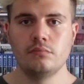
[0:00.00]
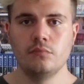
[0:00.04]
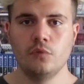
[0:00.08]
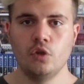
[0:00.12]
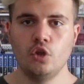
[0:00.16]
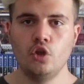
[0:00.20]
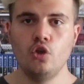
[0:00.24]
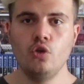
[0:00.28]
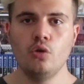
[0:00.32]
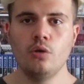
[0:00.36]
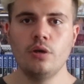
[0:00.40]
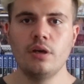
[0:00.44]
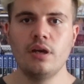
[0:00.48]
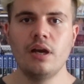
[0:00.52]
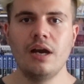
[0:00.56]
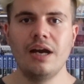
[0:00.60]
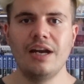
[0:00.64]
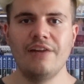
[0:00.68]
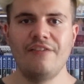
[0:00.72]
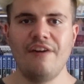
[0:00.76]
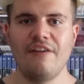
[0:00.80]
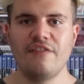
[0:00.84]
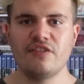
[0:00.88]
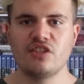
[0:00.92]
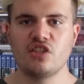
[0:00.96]
you can kind of
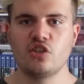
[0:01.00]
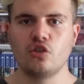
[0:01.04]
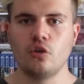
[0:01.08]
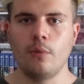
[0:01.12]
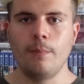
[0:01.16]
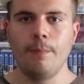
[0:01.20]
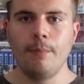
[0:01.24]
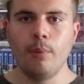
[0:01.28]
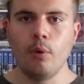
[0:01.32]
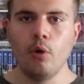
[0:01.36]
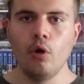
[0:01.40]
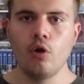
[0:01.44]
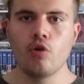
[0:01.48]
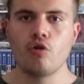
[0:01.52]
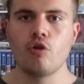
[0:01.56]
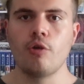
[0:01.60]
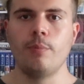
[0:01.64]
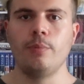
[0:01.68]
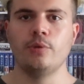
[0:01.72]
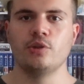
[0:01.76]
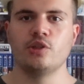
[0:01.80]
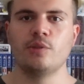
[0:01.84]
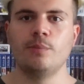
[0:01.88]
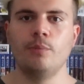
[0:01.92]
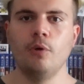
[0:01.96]
have a support group
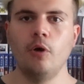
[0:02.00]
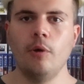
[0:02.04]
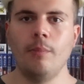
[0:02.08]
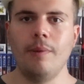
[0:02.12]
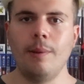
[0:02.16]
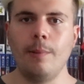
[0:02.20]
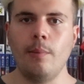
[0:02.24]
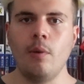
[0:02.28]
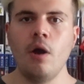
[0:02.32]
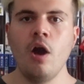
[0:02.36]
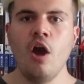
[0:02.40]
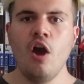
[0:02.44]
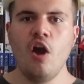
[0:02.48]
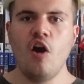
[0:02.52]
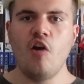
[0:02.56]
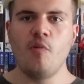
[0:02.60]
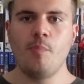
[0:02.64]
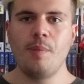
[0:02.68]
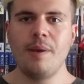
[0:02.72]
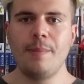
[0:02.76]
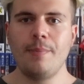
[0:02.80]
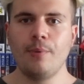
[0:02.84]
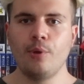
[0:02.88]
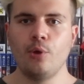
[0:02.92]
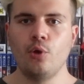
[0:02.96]
or support bubble of
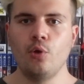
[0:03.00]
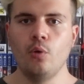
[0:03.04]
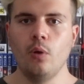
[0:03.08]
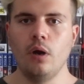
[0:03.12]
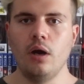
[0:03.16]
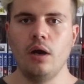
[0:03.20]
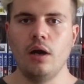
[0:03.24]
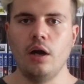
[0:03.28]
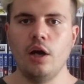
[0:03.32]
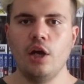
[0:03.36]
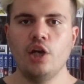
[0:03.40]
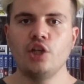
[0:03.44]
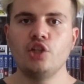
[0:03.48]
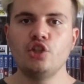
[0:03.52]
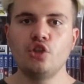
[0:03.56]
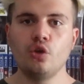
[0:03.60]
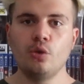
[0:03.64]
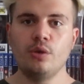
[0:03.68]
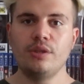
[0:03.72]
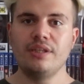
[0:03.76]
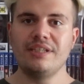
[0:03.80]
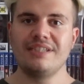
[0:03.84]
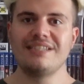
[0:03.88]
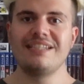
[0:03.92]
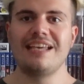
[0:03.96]
people who are
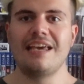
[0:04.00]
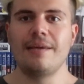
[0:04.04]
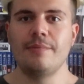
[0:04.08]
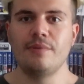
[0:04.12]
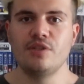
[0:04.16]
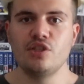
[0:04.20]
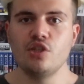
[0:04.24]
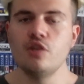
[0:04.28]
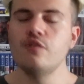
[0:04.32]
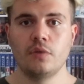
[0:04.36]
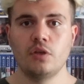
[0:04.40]
doing the same as you.